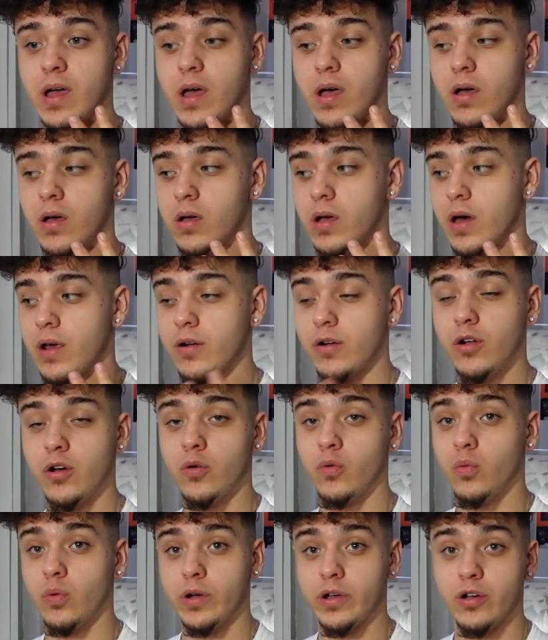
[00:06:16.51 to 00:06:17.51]
Uh, I don't
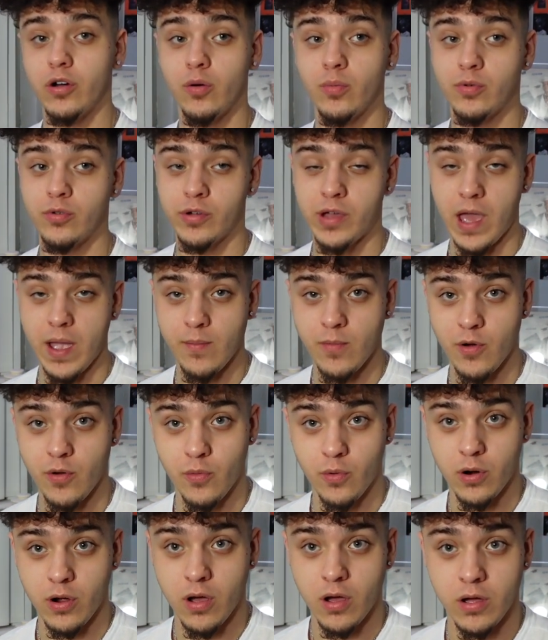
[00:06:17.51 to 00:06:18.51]
know what GoPro camera
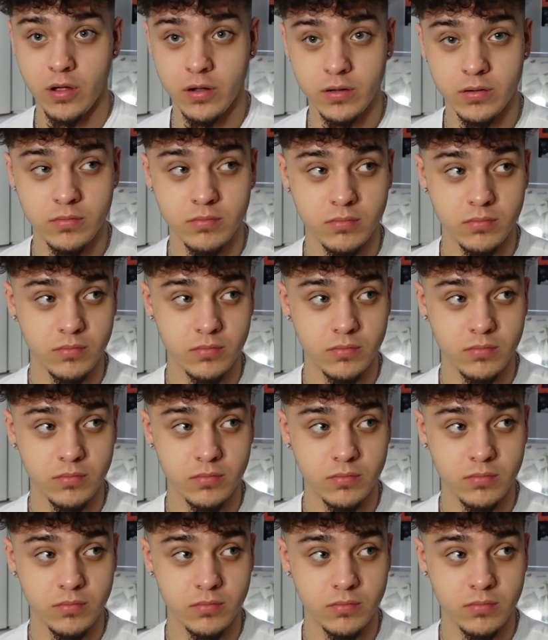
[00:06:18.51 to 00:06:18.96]
we're on.